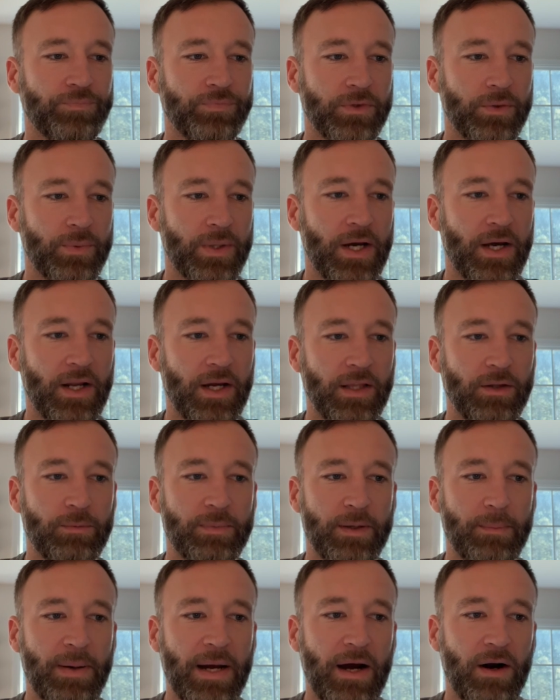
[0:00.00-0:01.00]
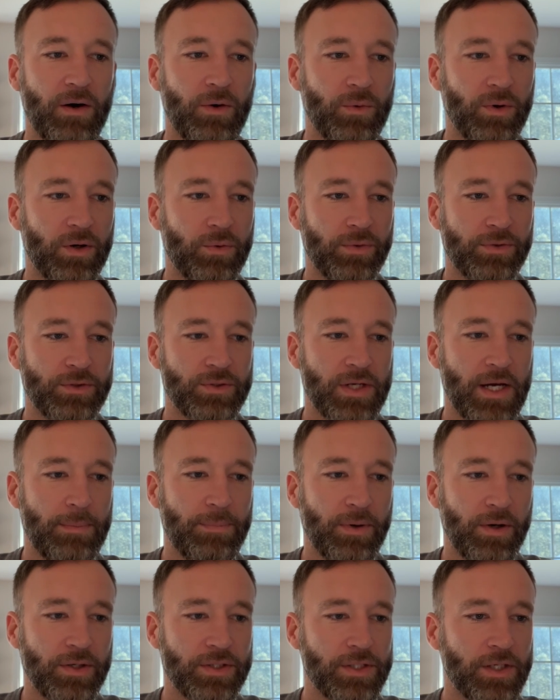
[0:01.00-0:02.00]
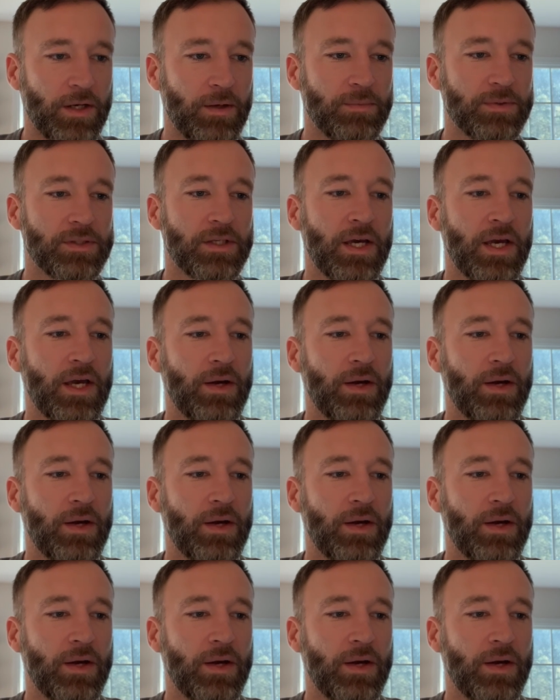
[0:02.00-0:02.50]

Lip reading: we got a little bit of power work with the trap bar jumps.